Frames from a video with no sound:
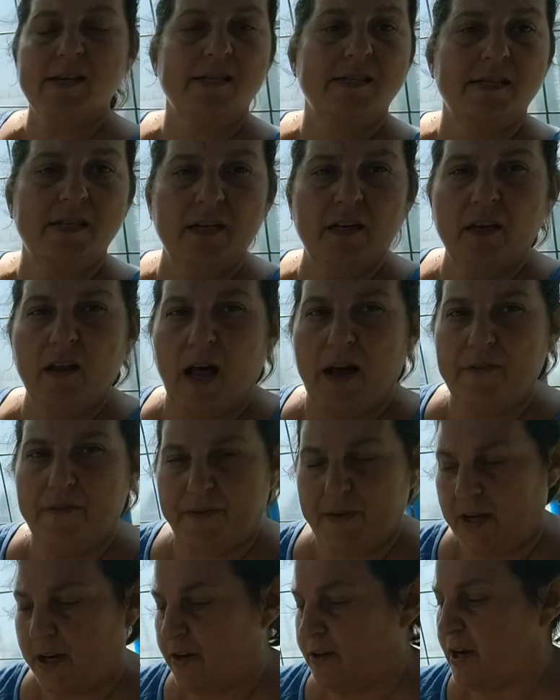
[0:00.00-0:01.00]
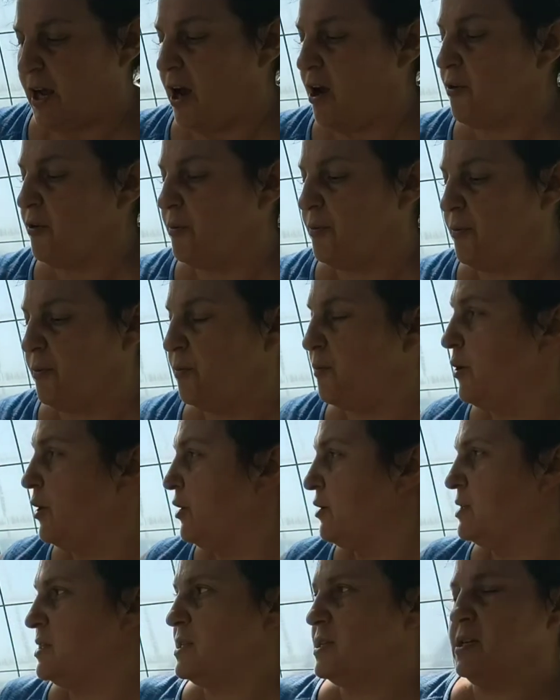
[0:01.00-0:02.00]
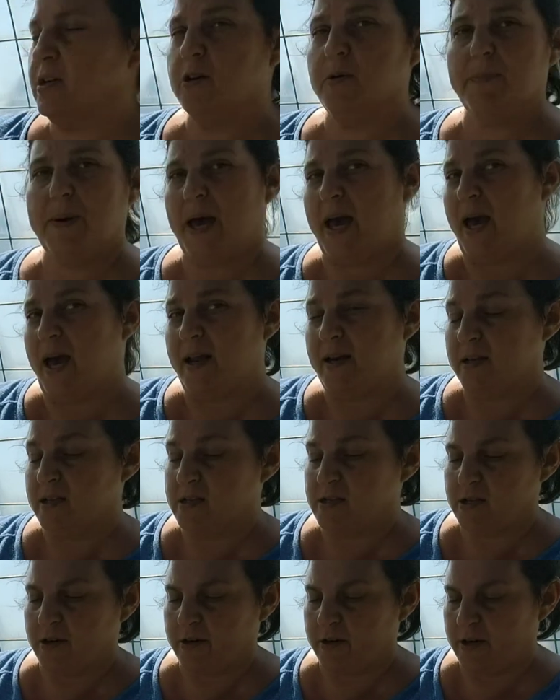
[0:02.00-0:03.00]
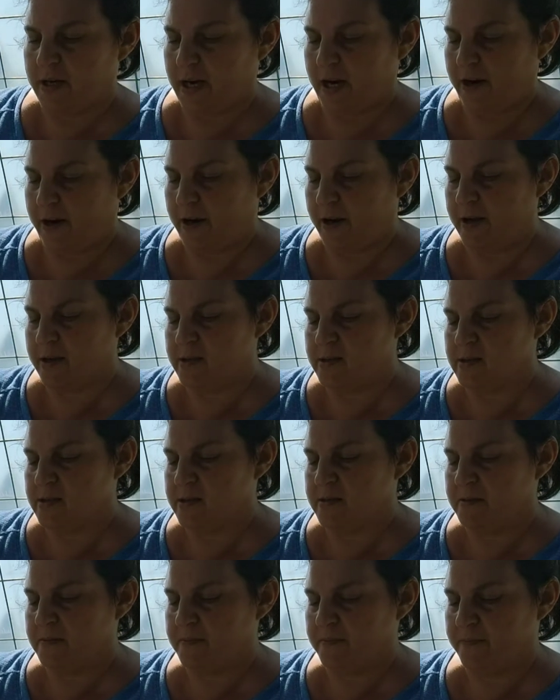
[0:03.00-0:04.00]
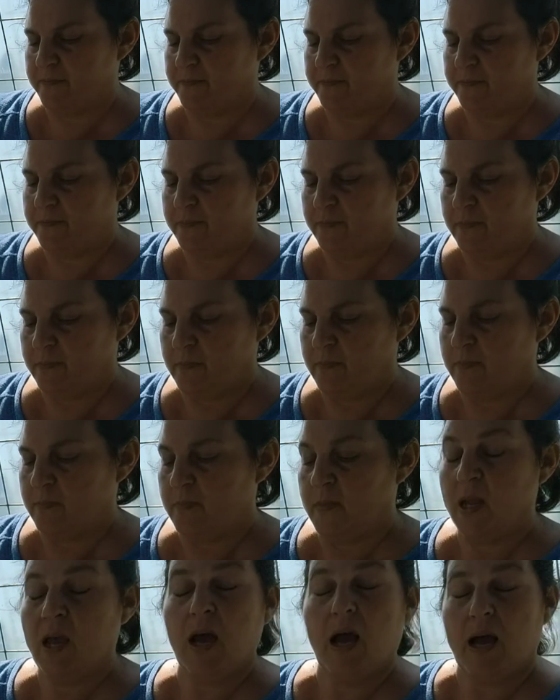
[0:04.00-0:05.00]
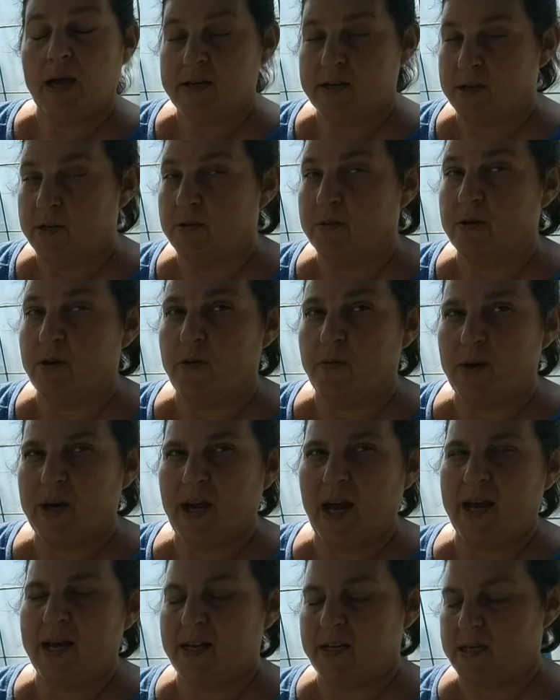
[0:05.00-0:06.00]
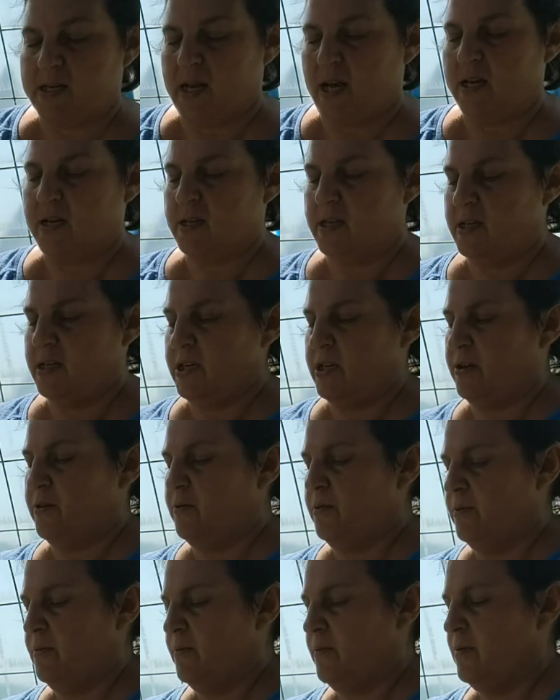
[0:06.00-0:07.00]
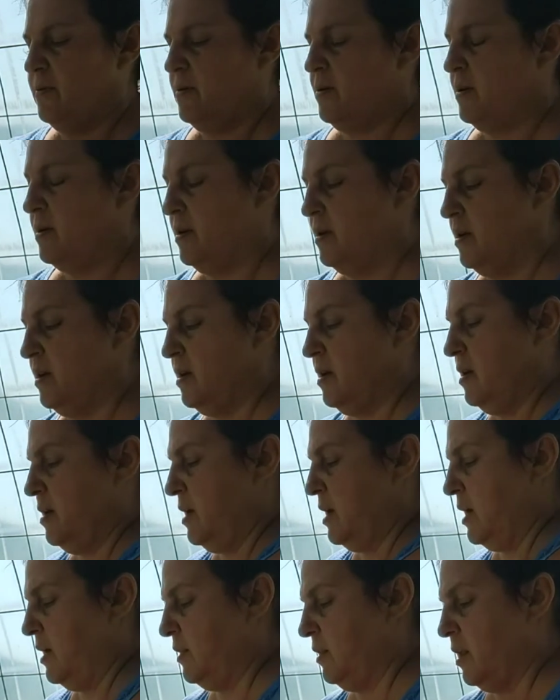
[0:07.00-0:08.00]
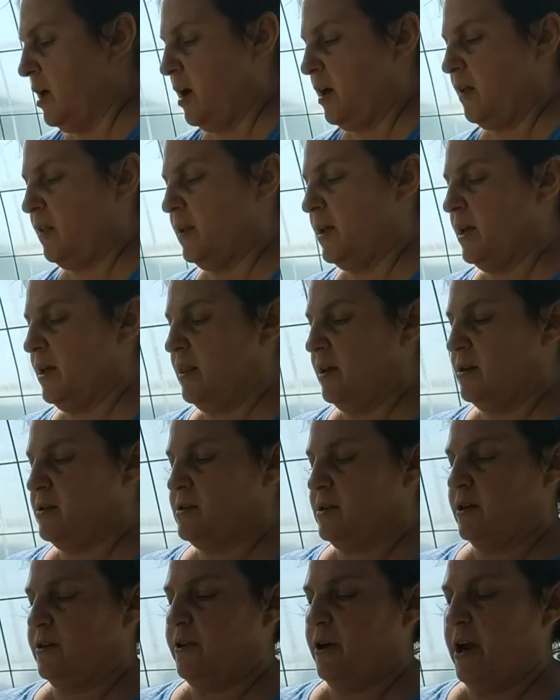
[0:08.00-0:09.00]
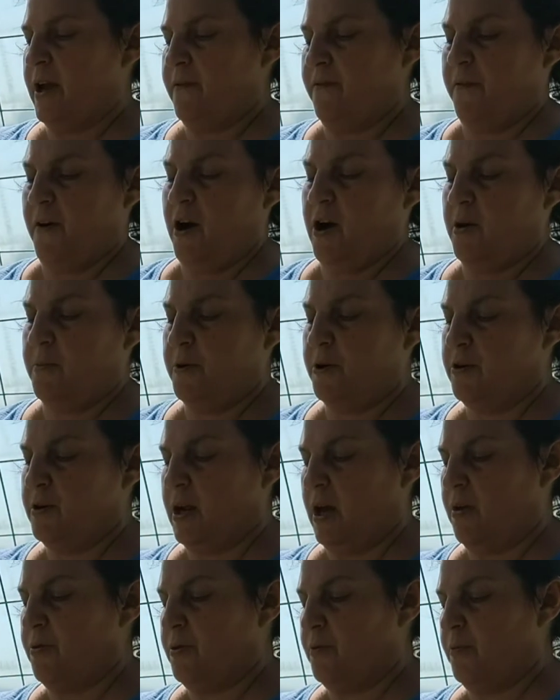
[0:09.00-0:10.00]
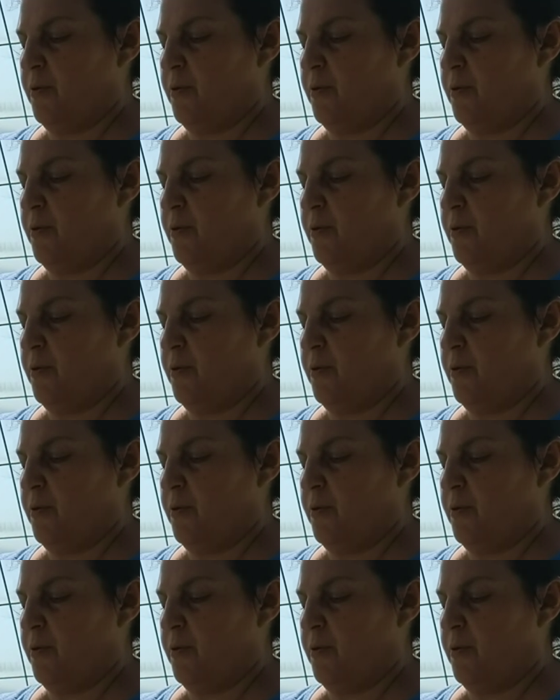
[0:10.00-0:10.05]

I figured out where it's still bad in certain areas. I do know what I intend to do. And luckily there's a great farmer down